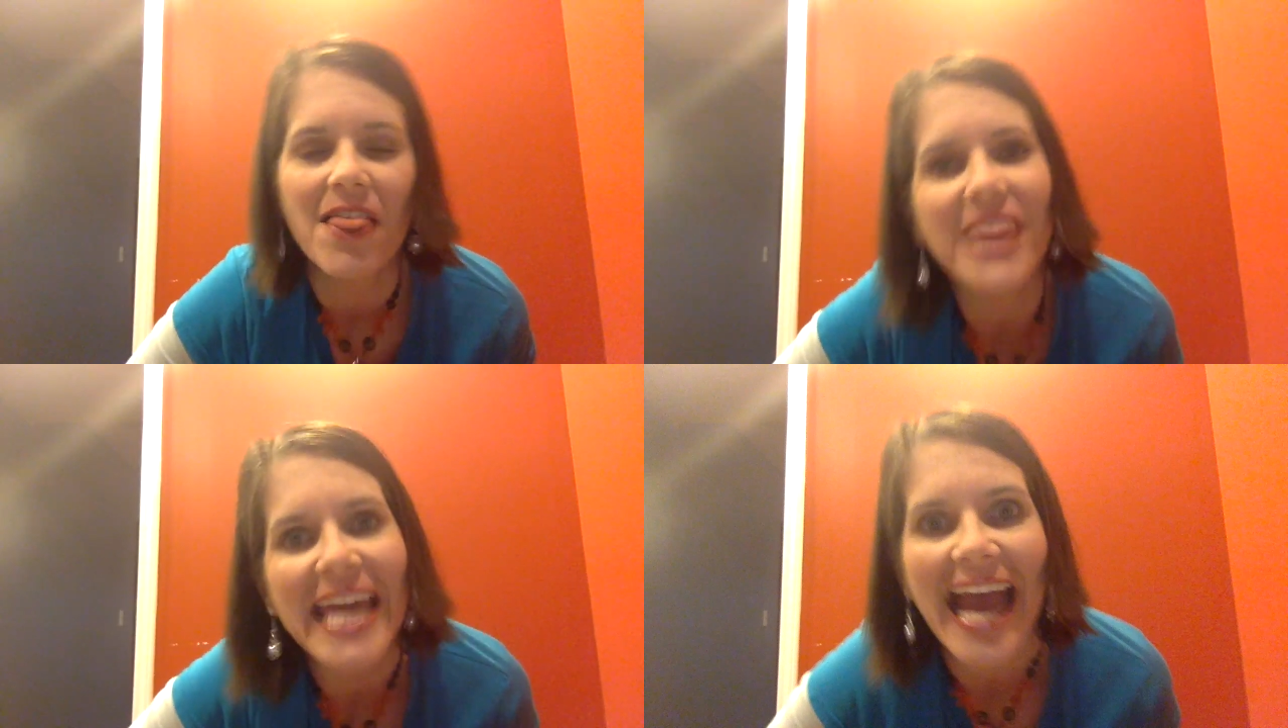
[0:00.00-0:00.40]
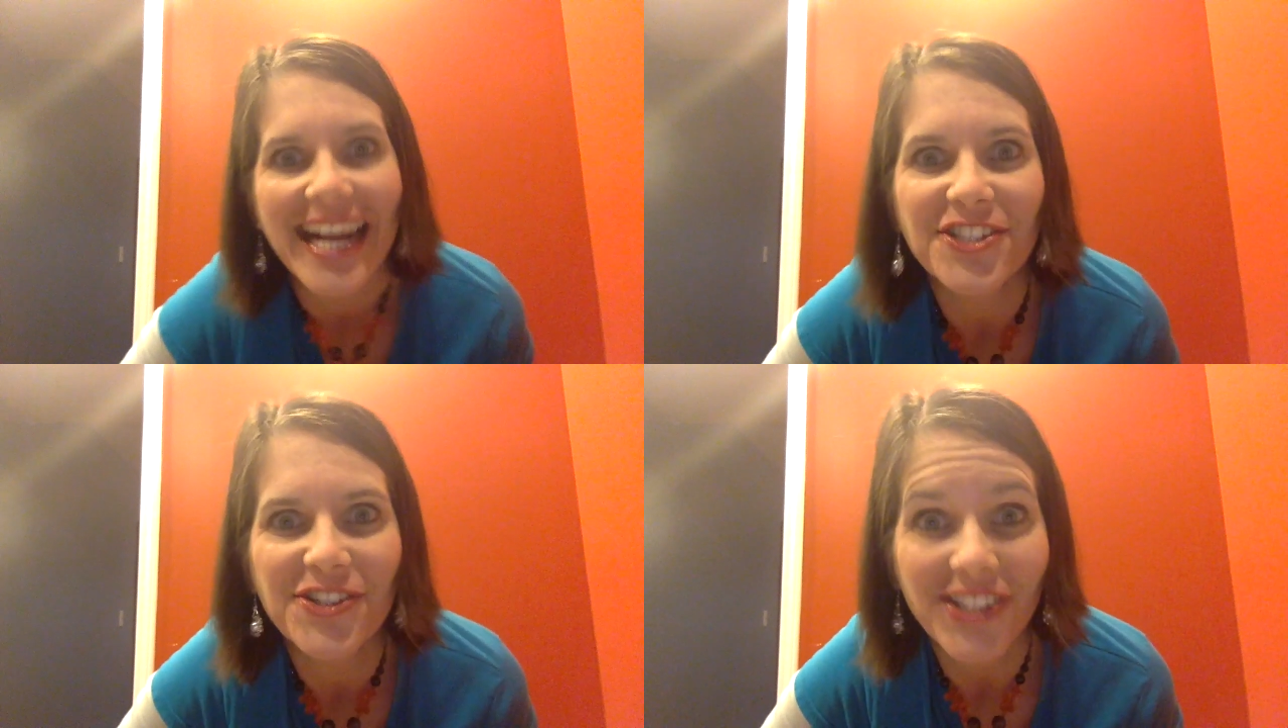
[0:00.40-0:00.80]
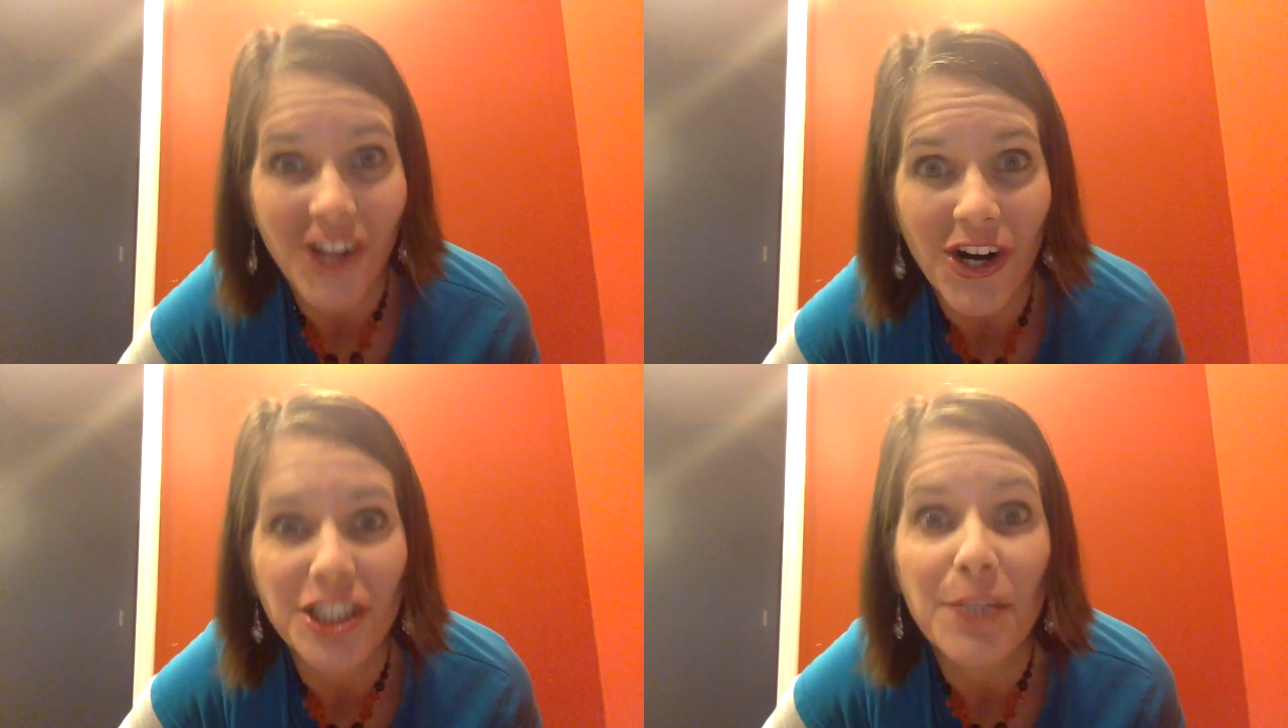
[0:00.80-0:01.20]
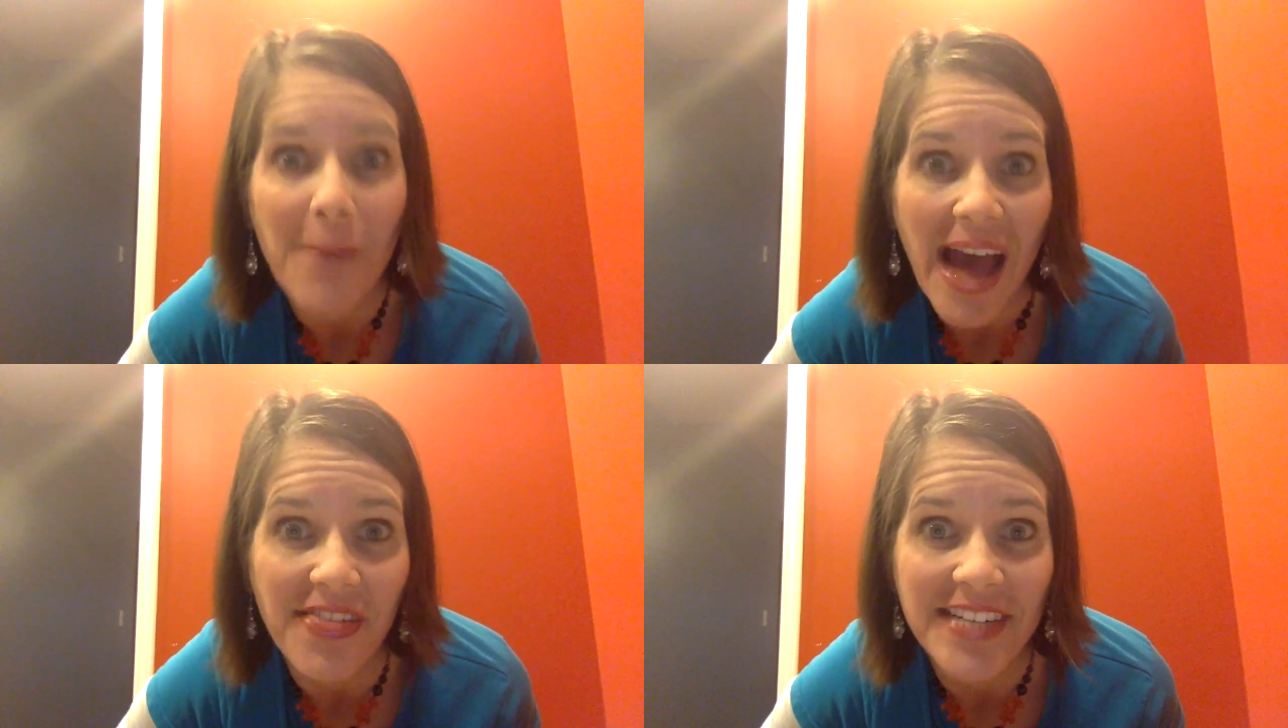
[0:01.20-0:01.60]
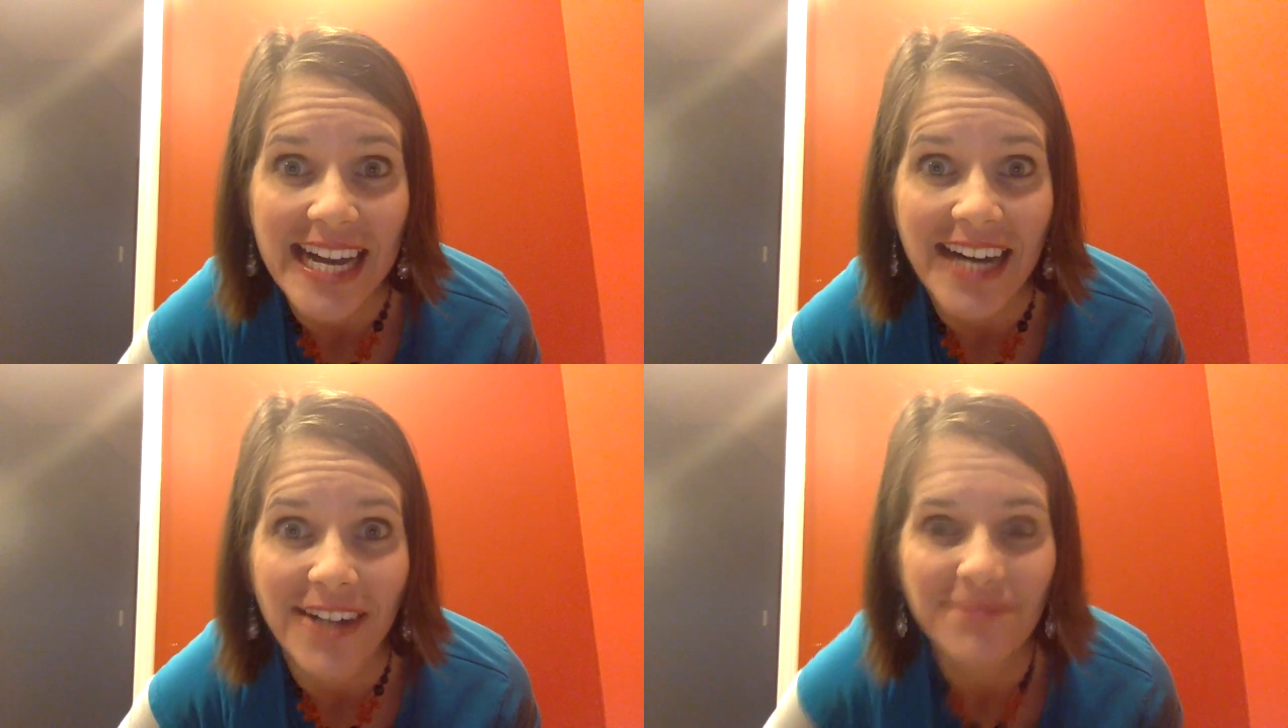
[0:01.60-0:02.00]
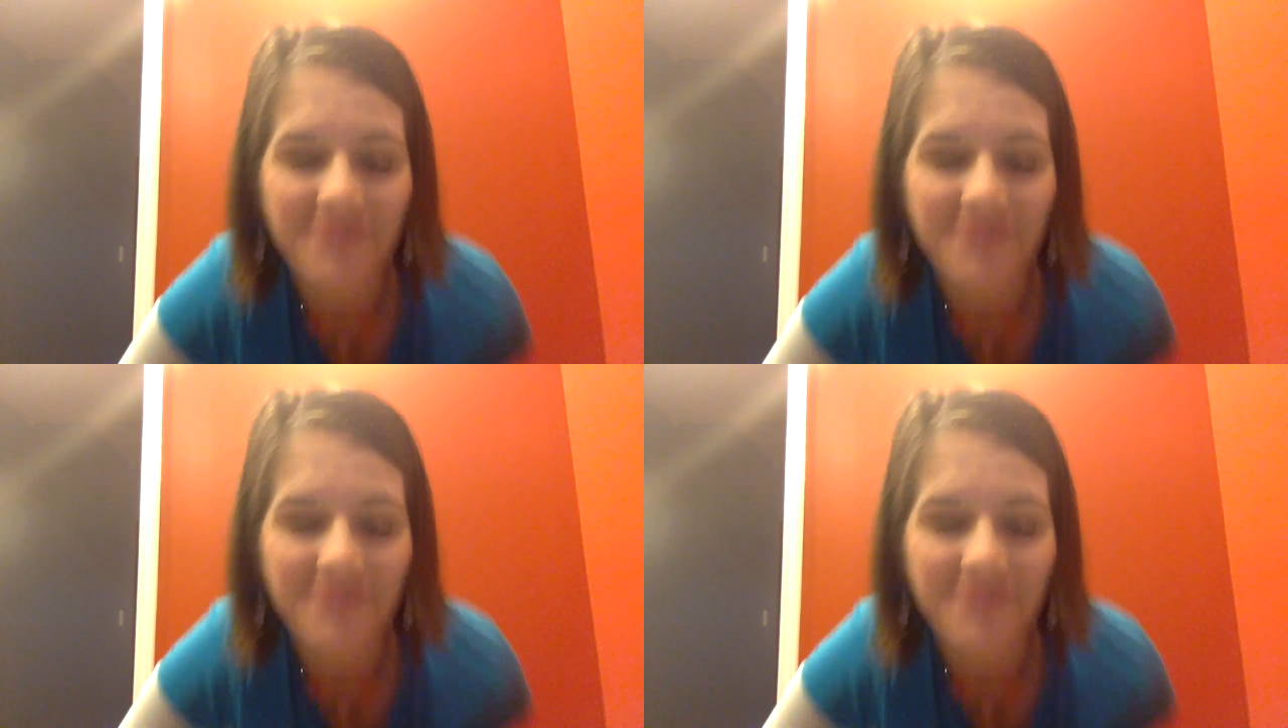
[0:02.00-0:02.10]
The extra large bath towel.